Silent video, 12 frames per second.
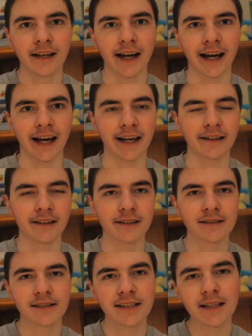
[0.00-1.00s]
And
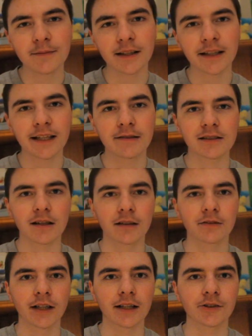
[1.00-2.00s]
it seemed like he was on
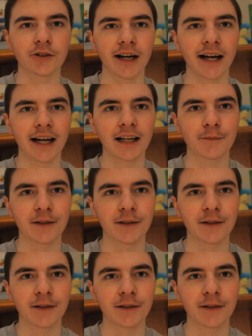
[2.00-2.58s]
the right track,